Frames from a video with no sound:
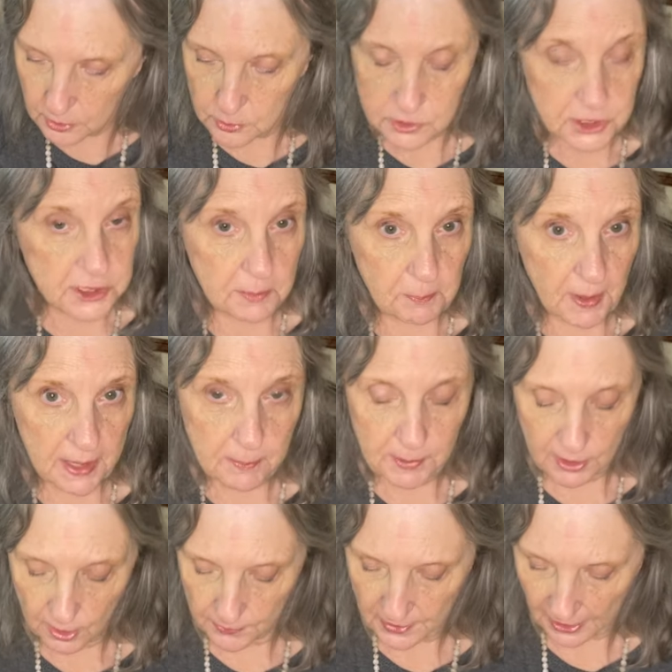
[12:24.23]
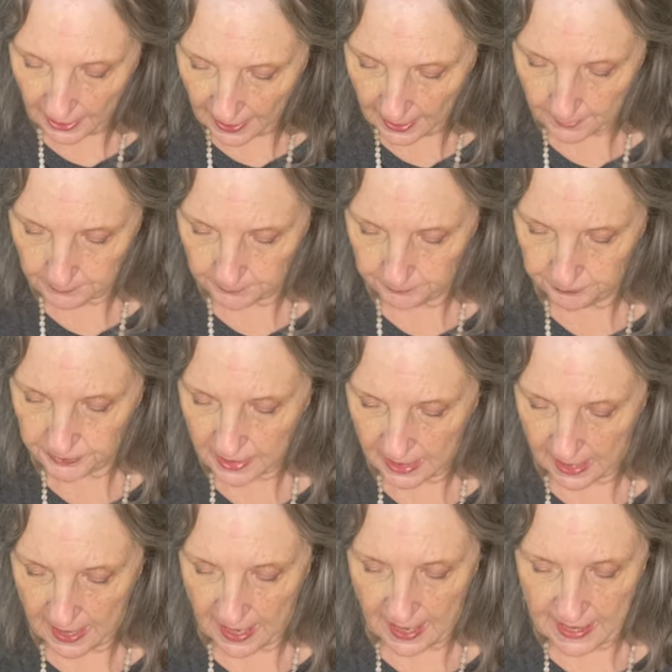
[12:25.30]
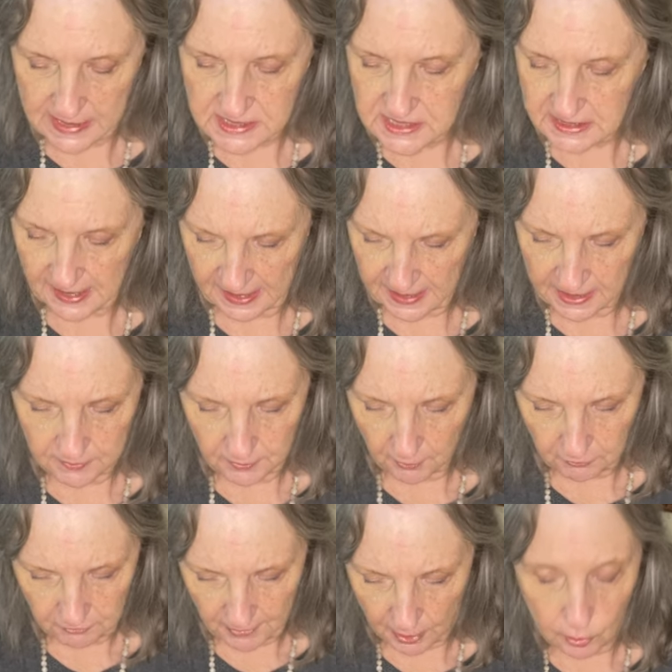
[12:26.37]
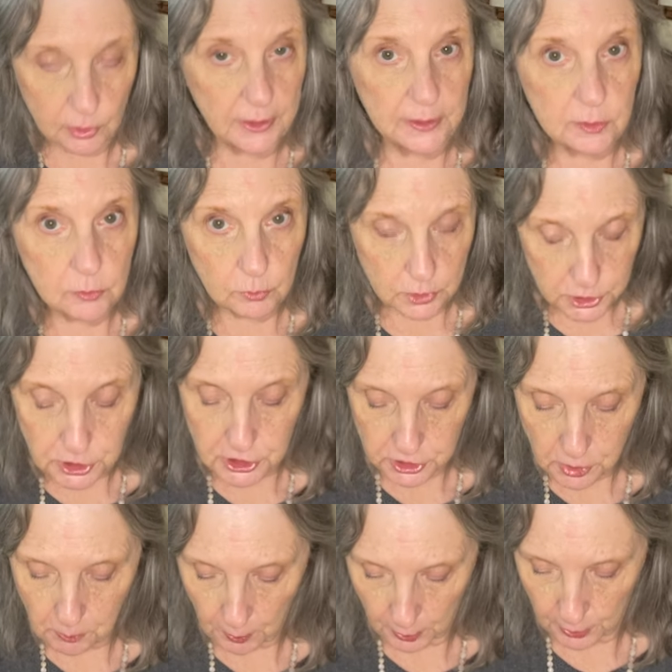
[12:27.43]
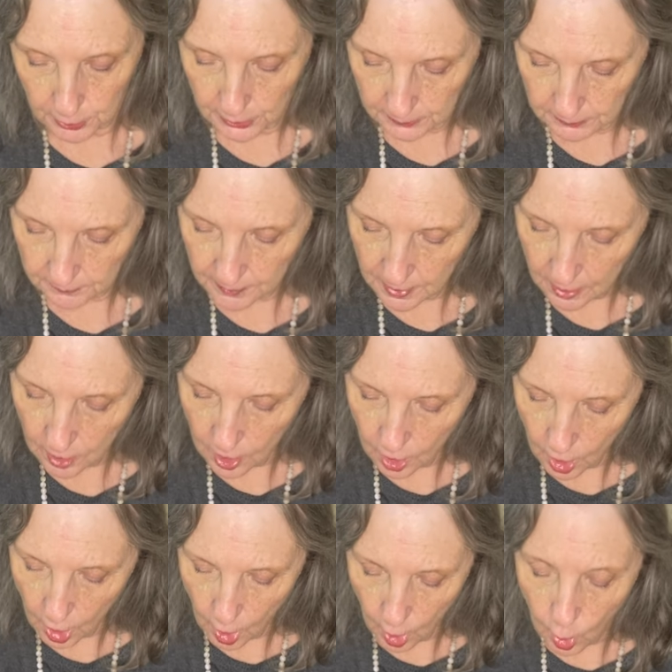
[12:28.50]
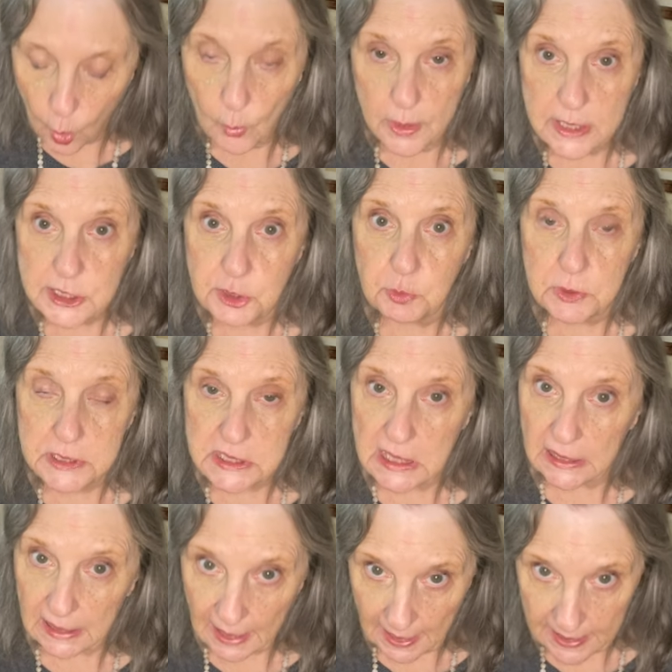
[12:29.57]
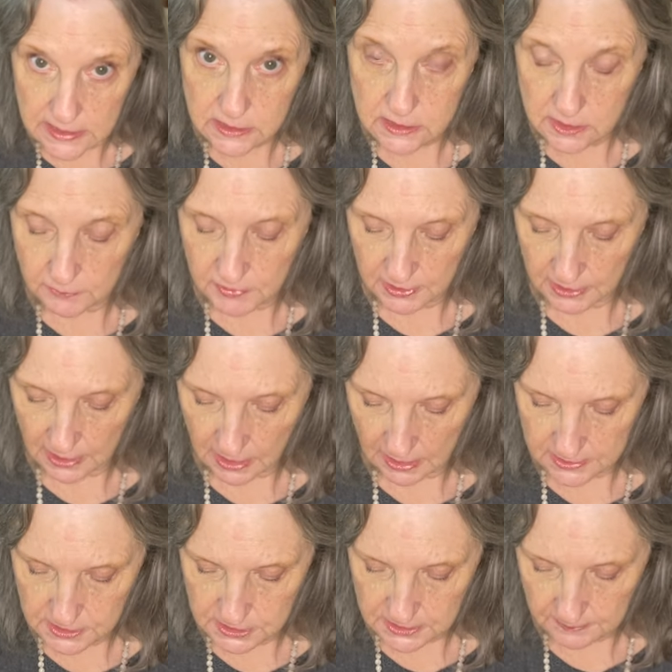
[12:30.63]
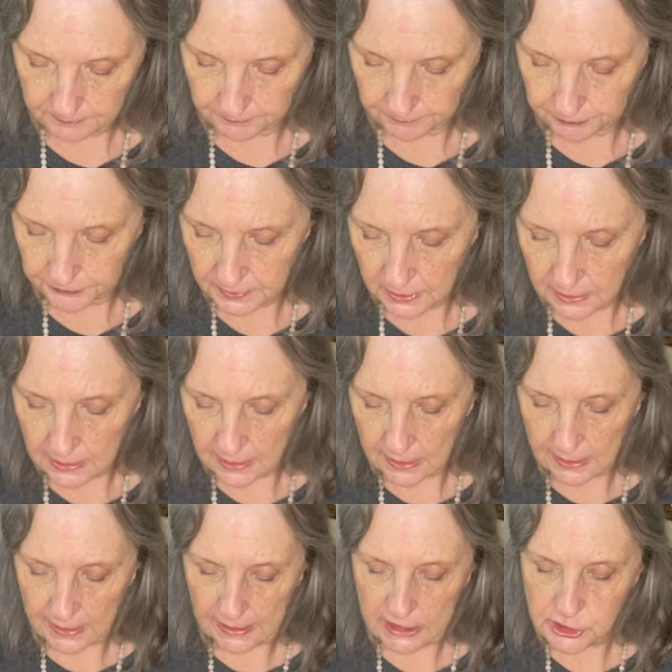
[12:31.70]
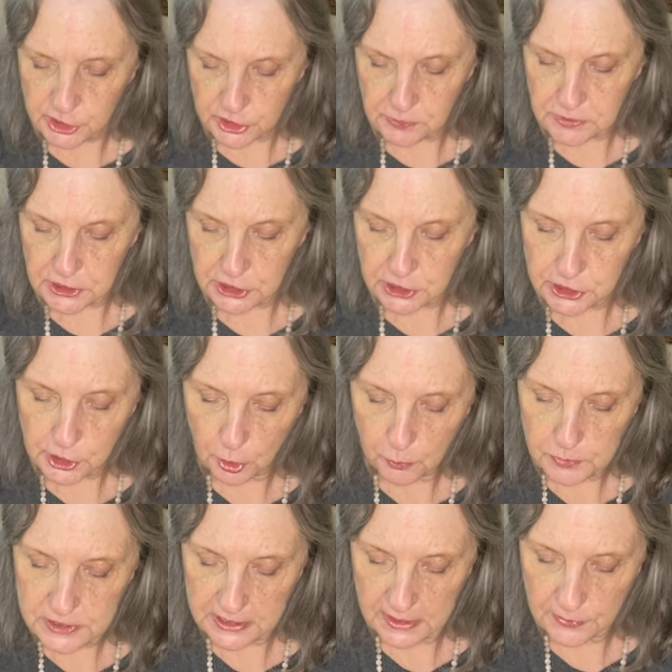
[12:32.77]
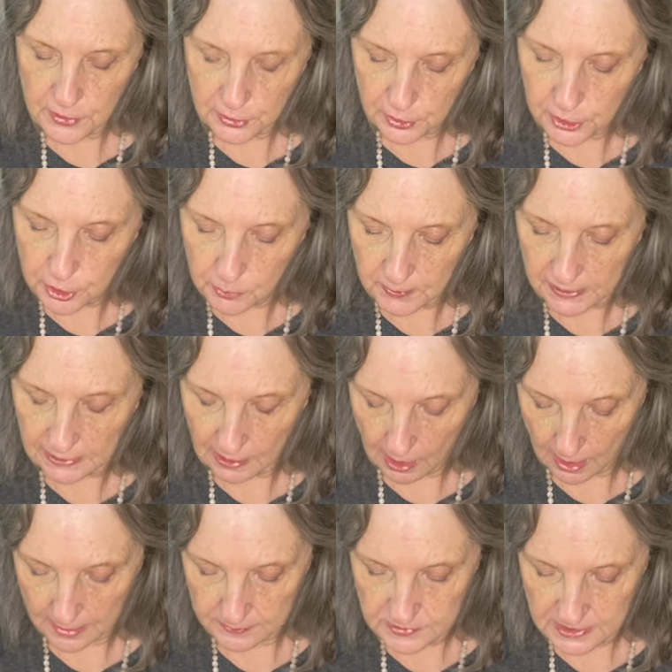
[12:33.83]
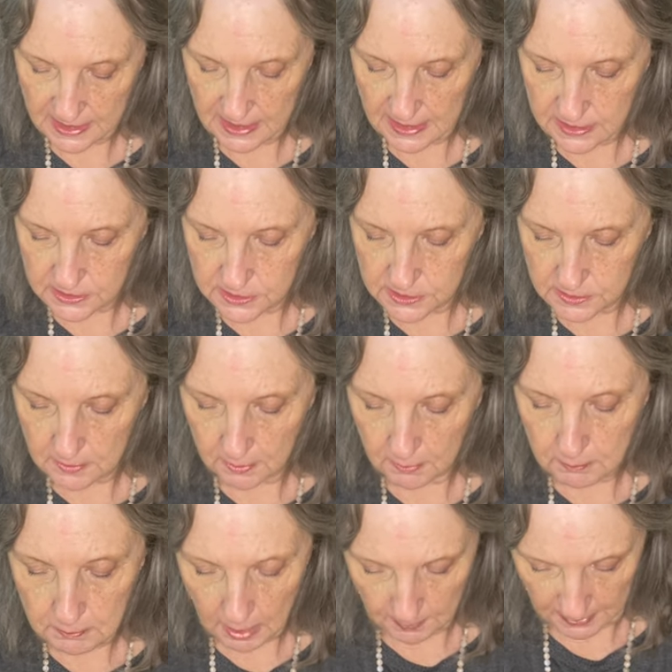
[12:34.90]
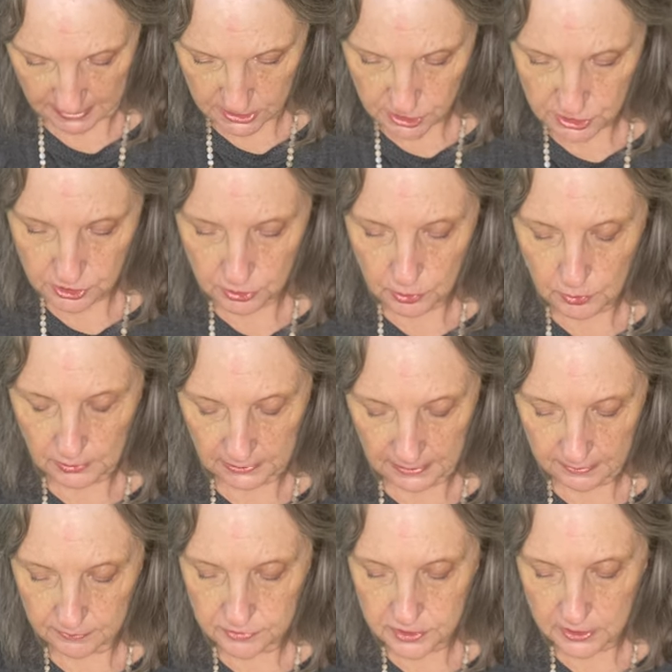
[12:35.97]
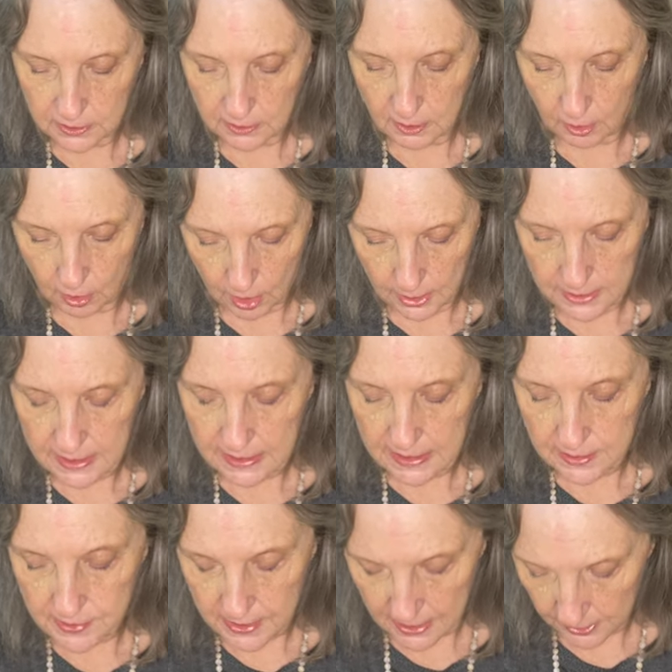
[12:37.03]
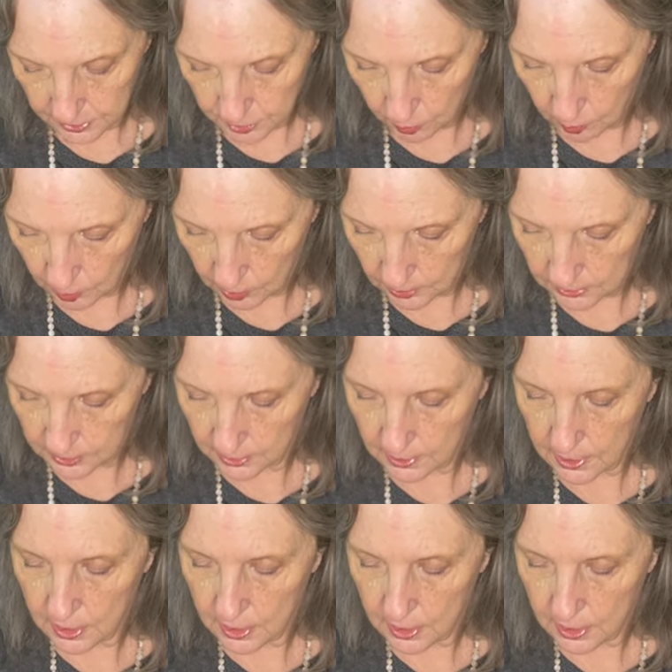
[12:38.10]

who's the baby on the lap, has the head of a falcon, which is a bird. Horus was the last of the gods. Egyptians hoped to end their human lives as mummies who lived on in the underworld.